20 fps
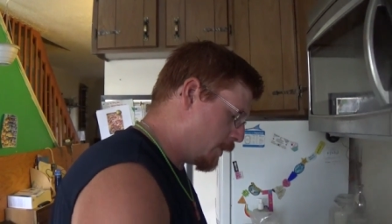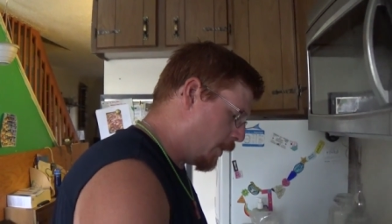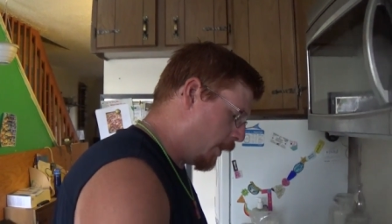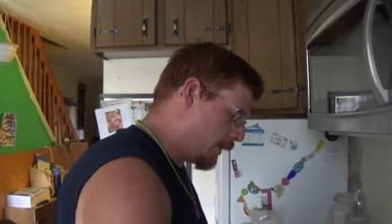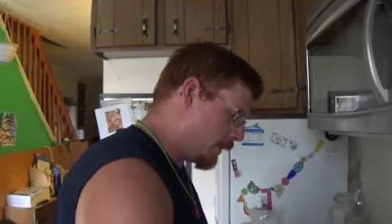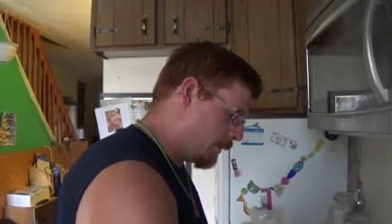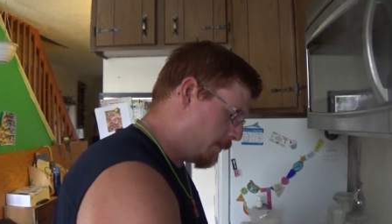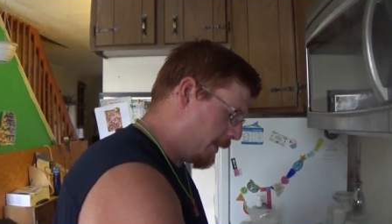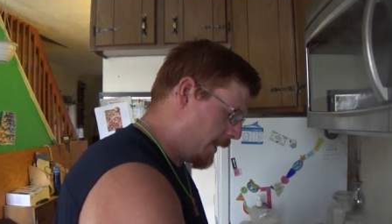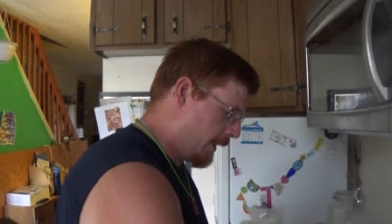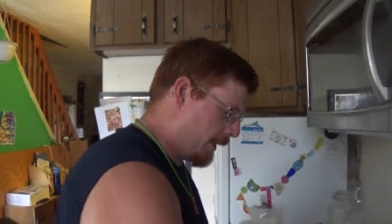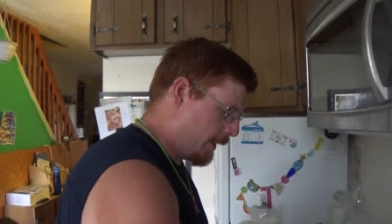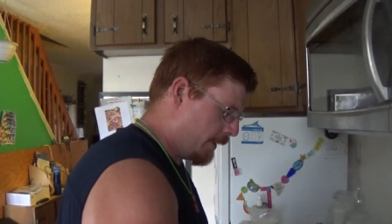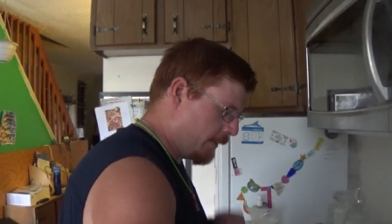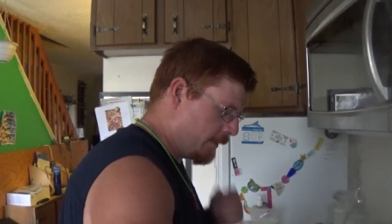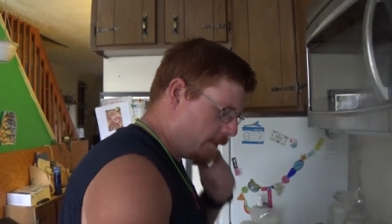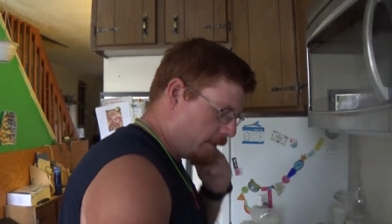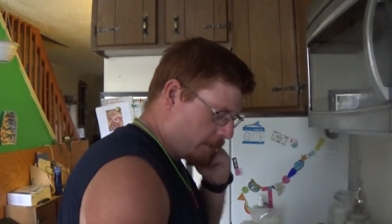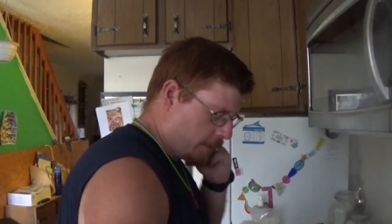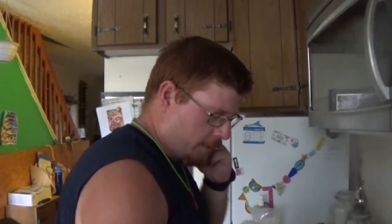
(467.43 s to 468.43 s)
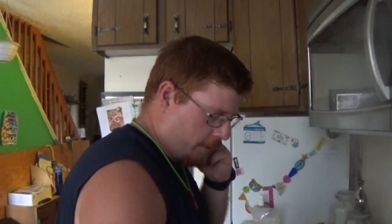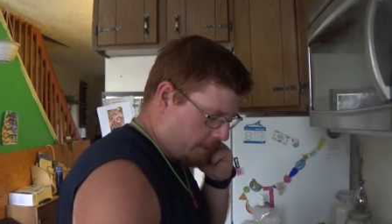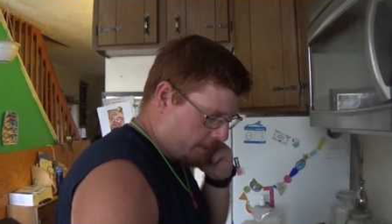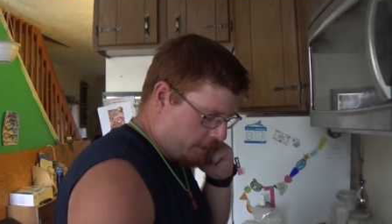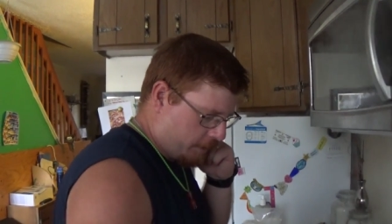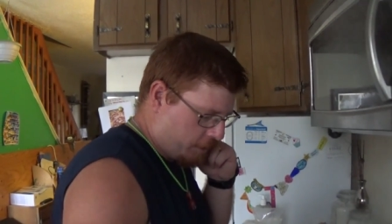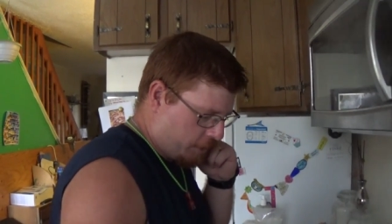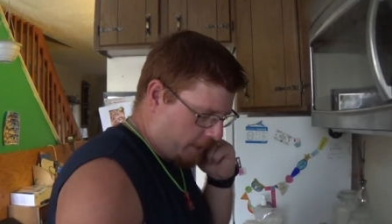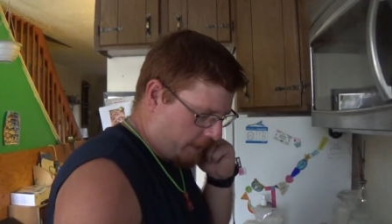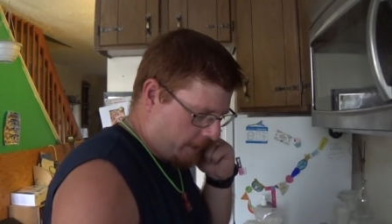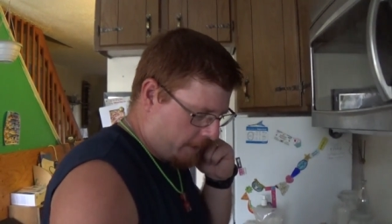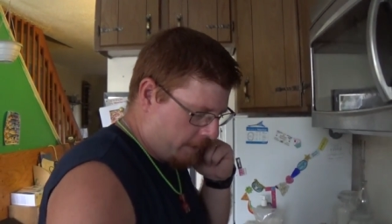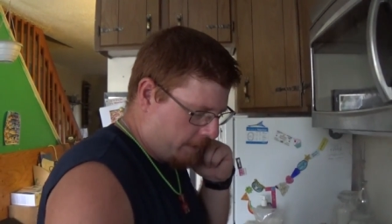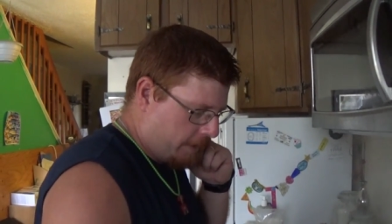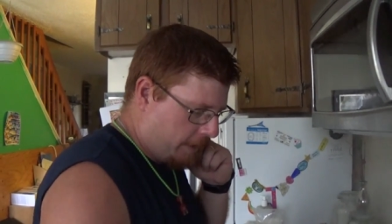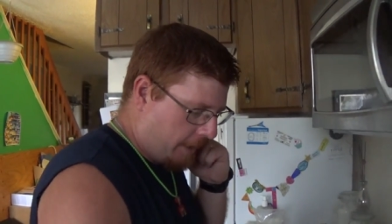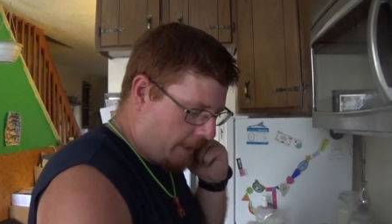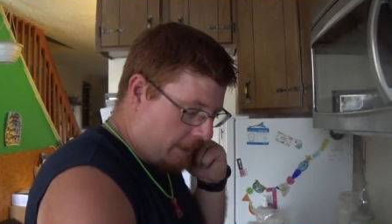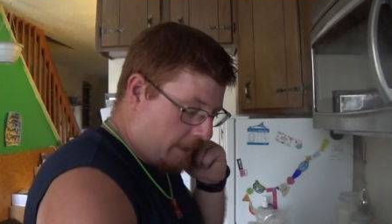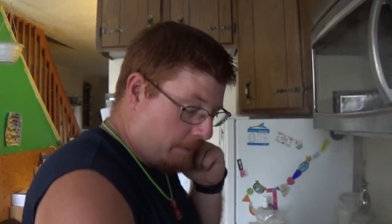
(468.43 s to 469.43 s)
cook the chicken
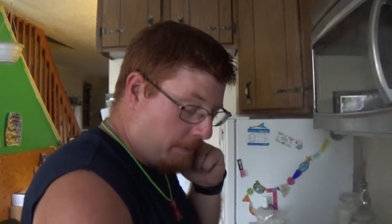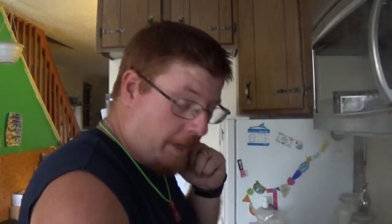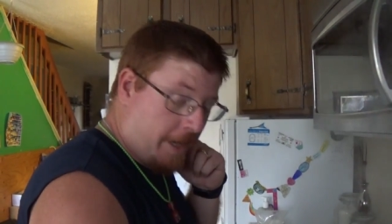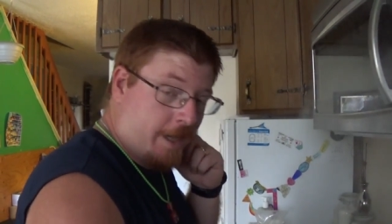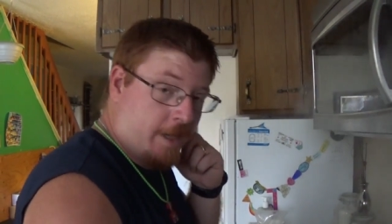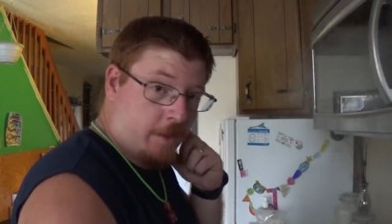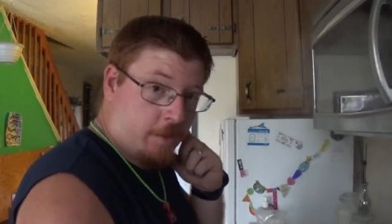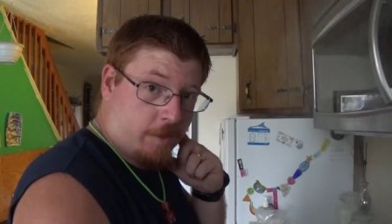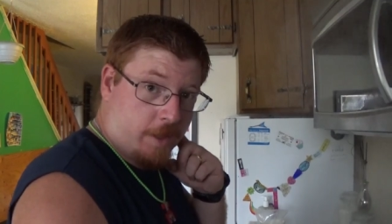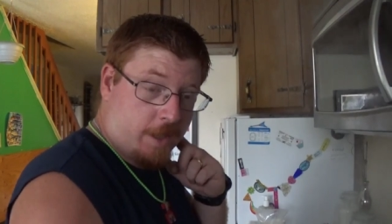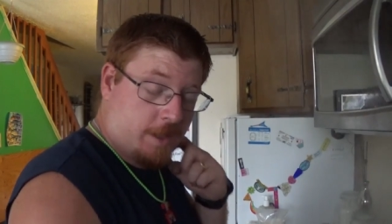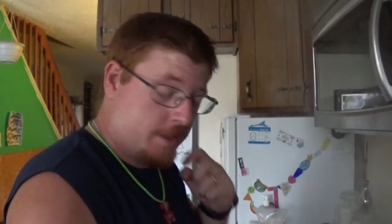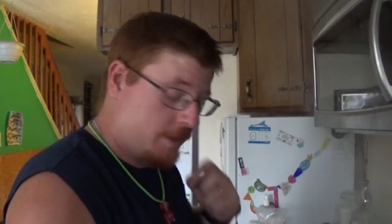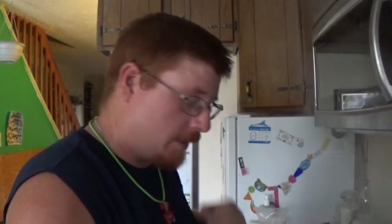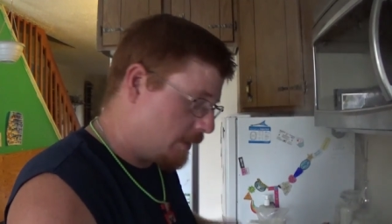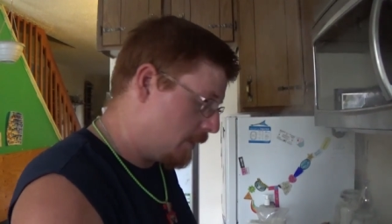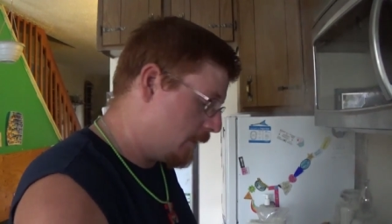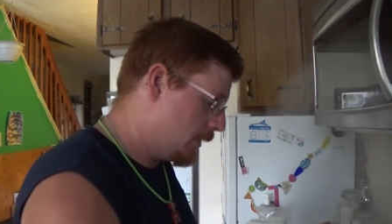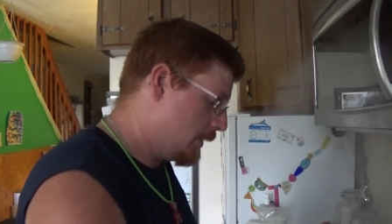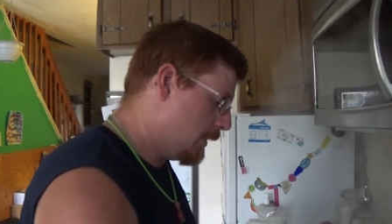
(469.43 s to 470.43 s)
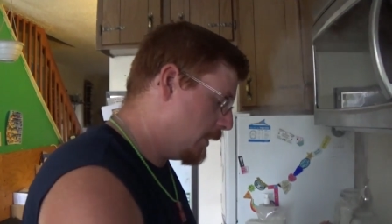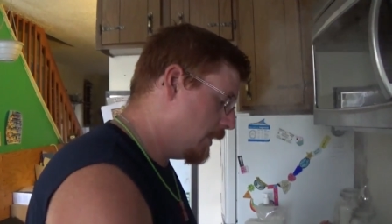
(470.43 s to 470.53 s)
in the bacon grease,